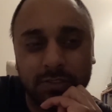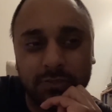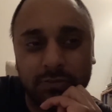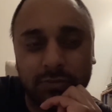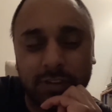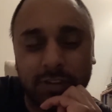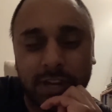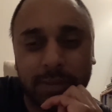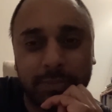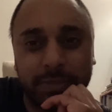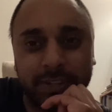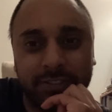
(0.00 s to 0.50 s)

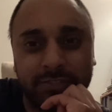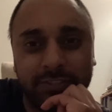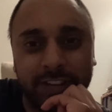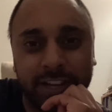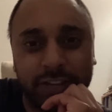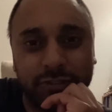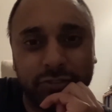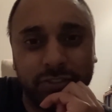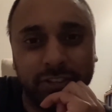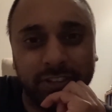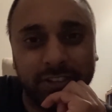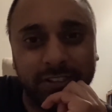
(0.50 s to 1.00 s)
rapid
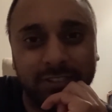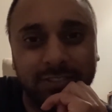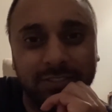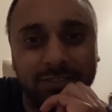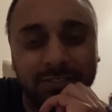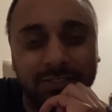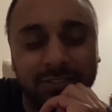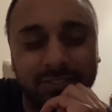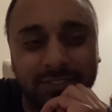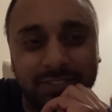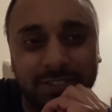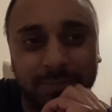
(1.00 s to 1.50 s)

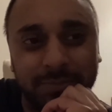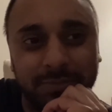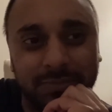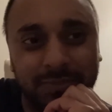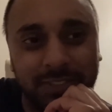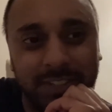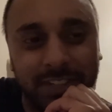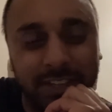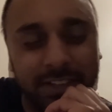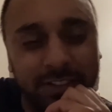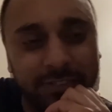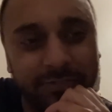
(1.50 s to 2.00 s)
fashion.
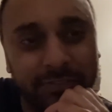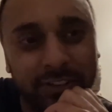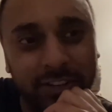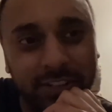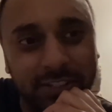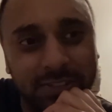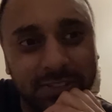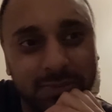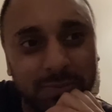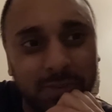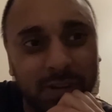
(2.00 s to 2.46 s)
The first